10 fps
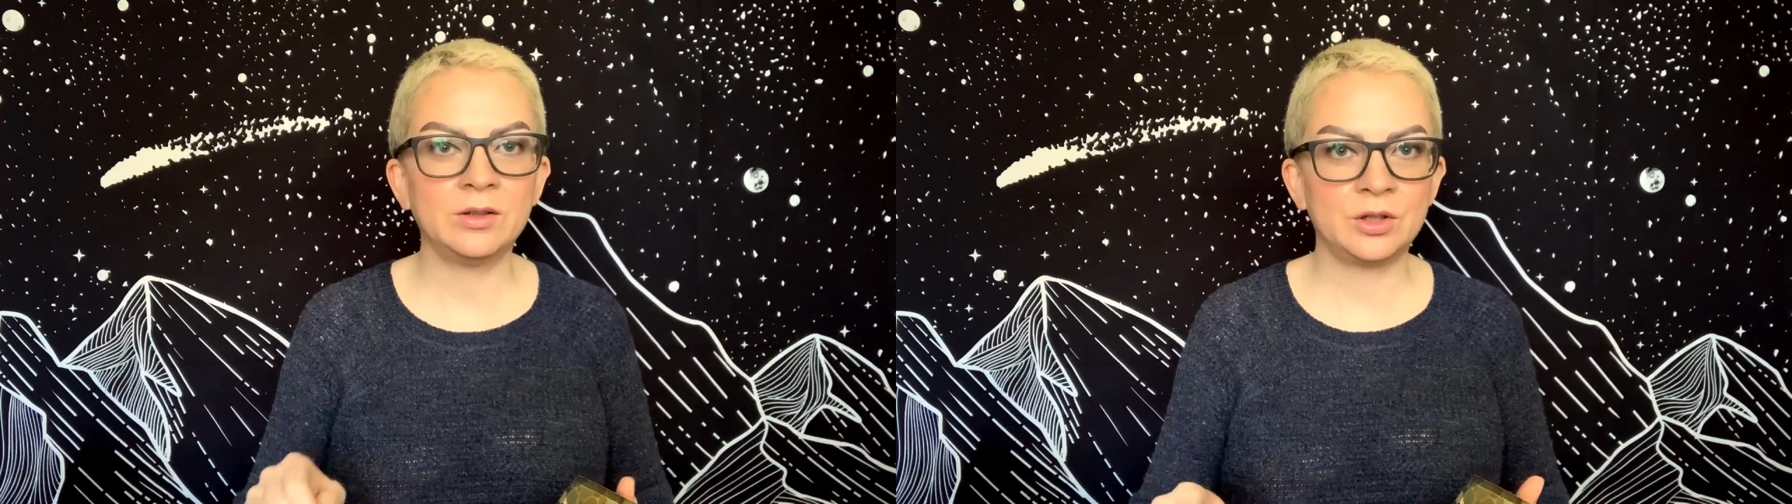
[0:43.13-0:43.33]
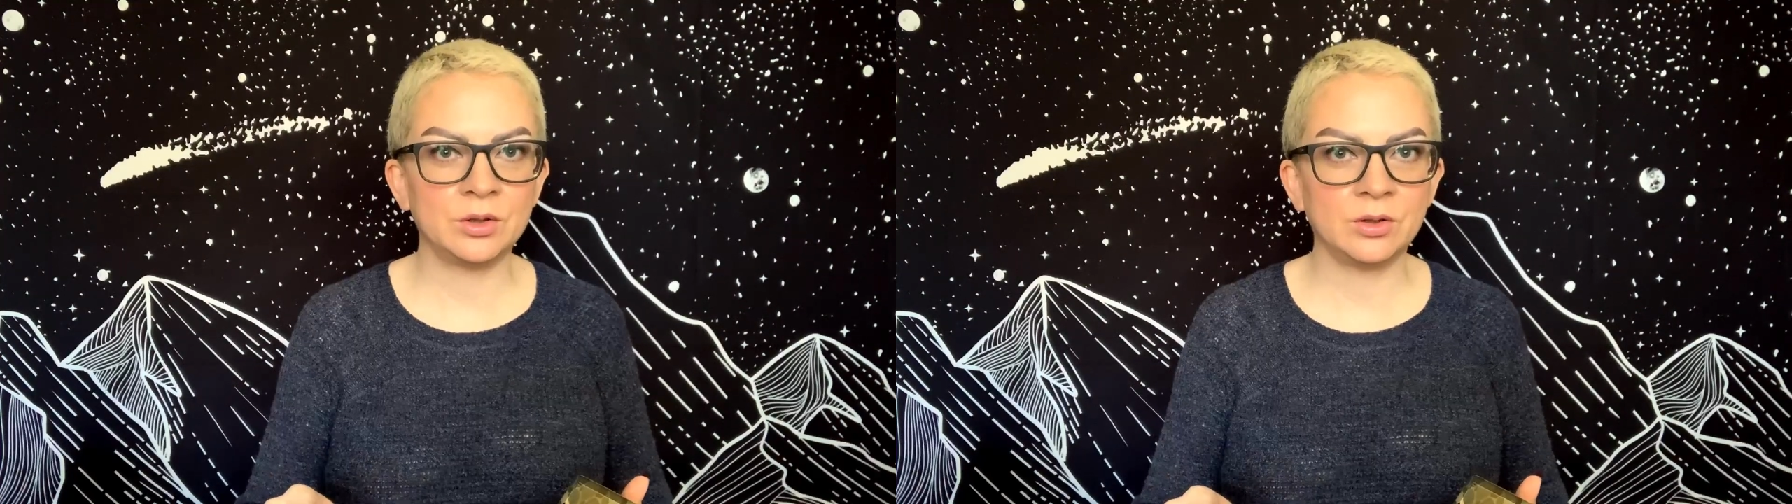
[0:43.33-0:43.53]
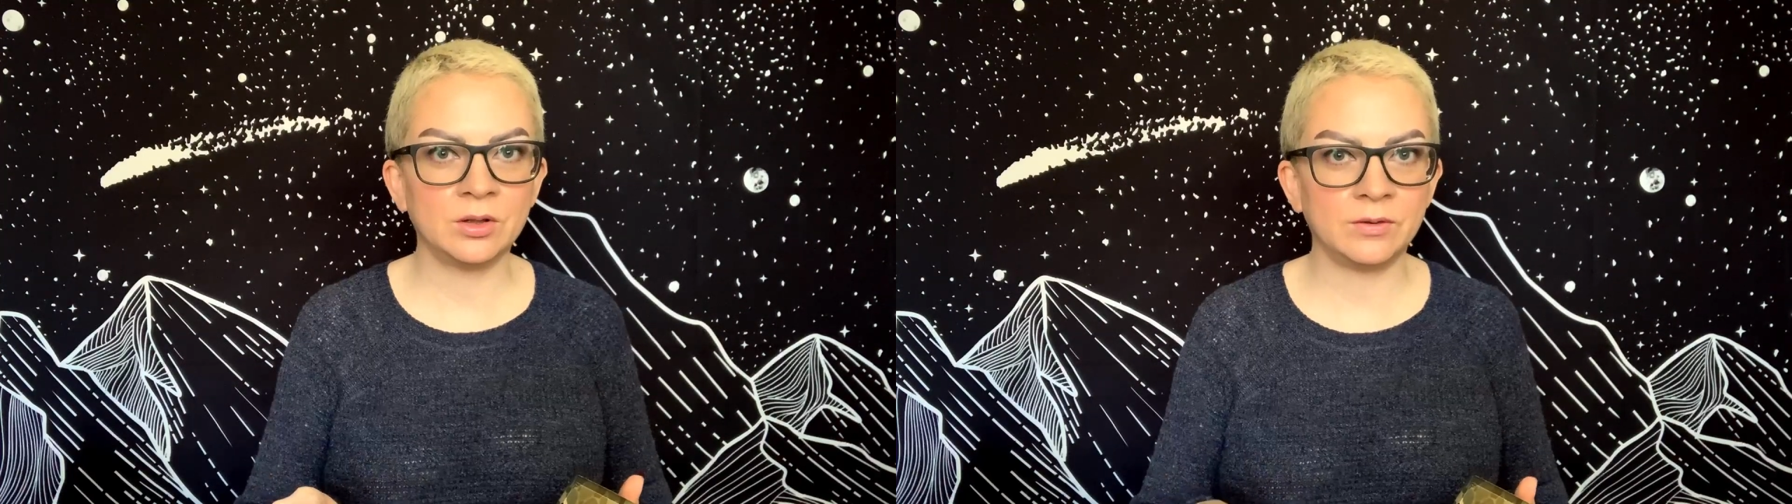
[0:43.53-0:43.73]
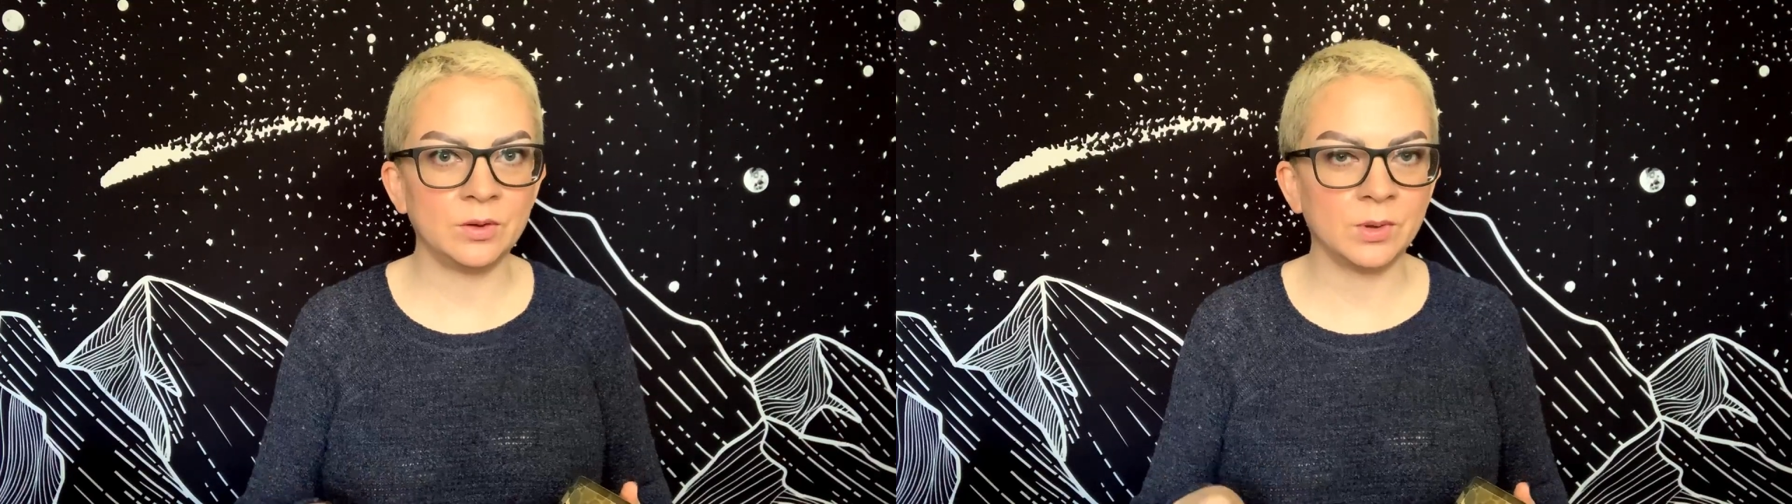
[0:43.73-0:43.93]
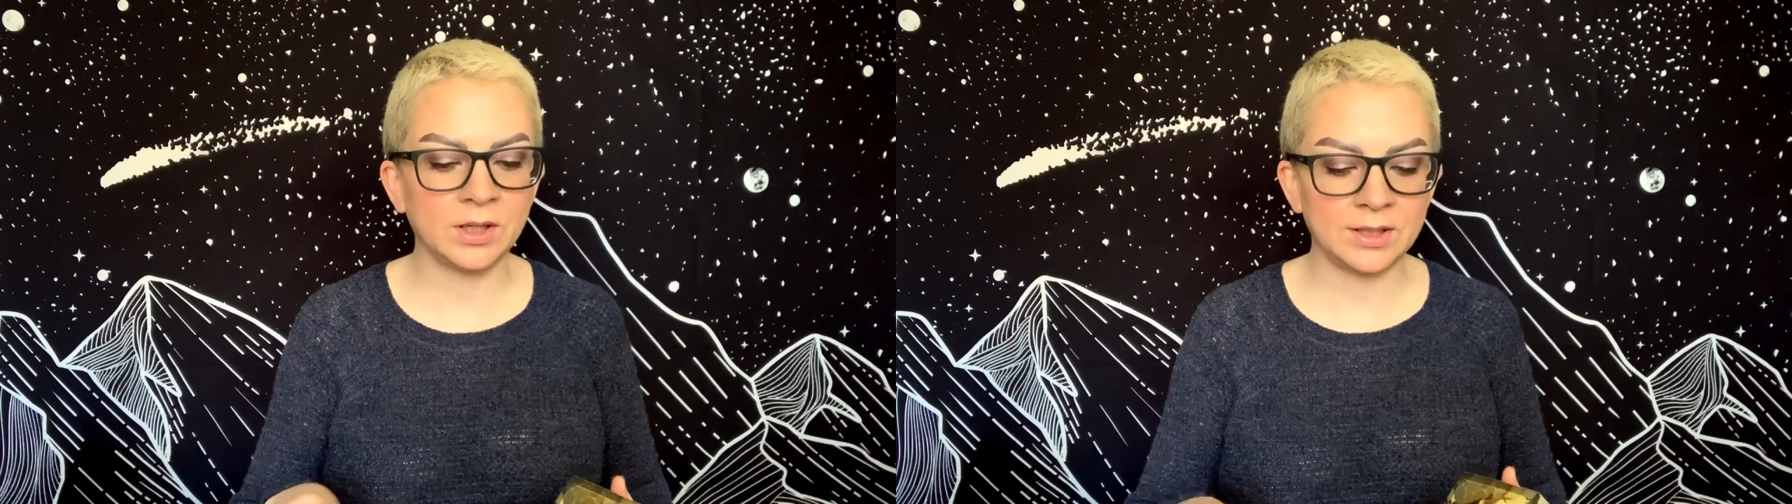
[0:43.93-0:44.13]
sure if you
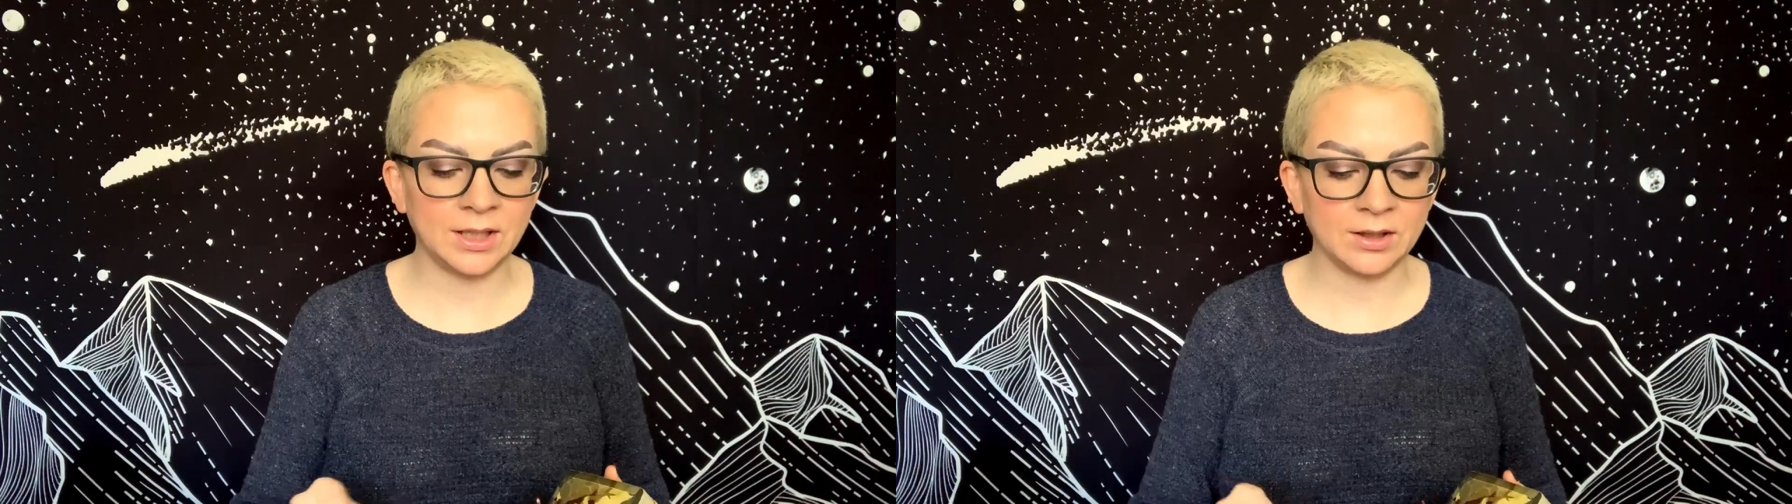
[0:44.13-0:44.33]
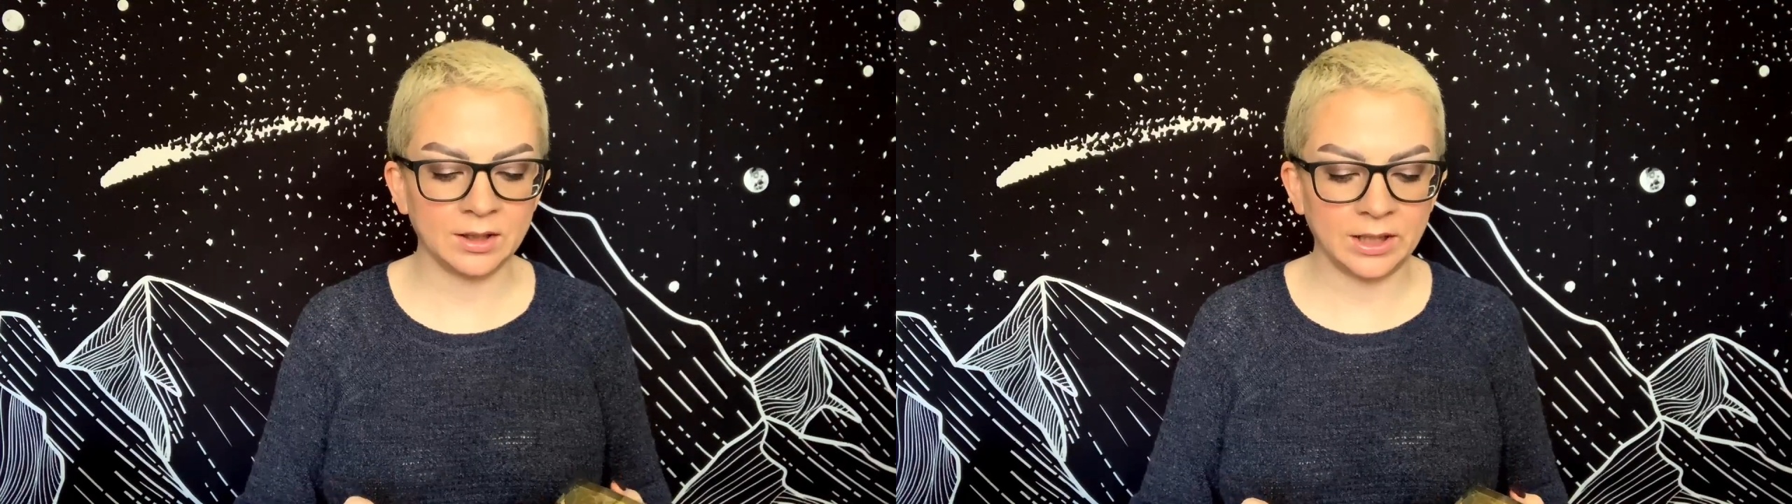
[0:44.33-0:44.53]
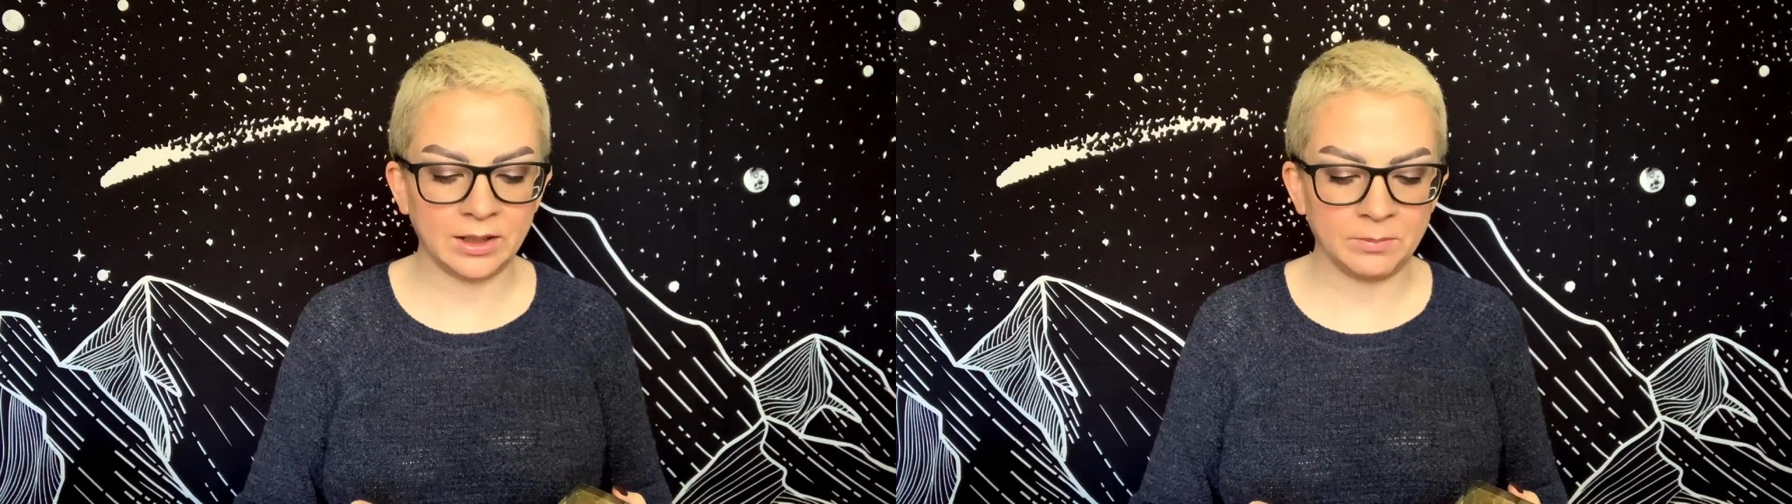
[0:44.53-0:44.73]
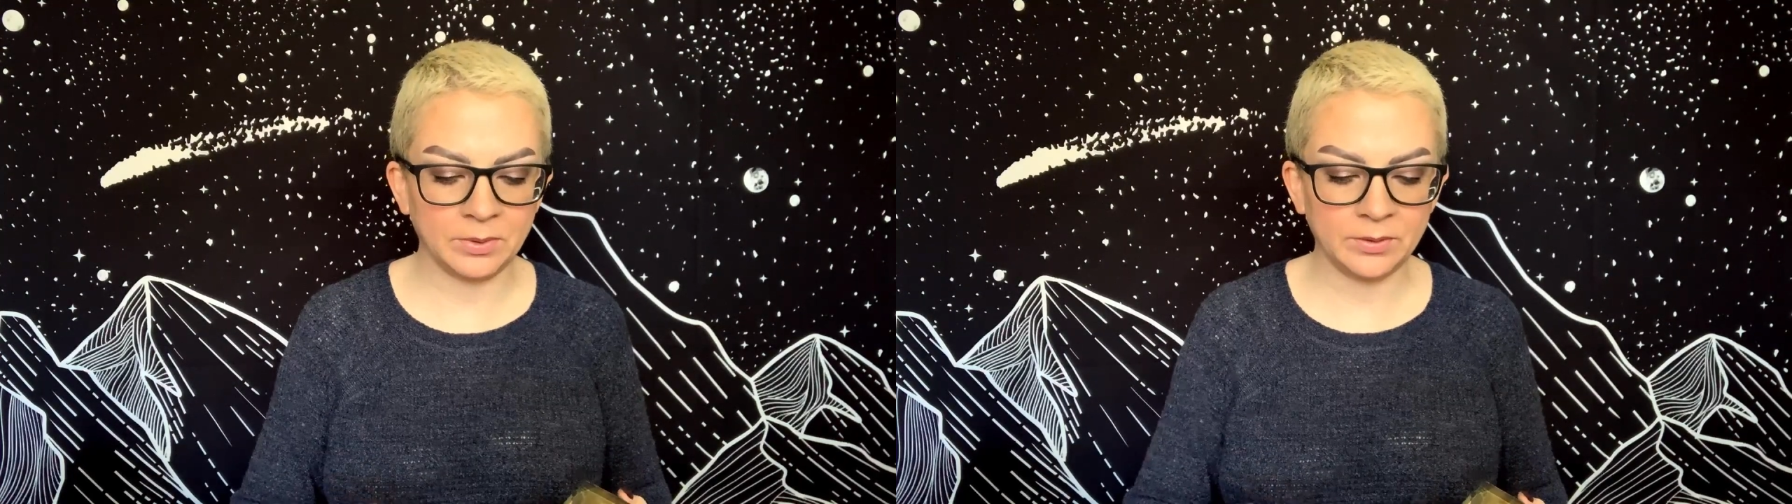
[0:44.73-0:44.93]
want to take the leap.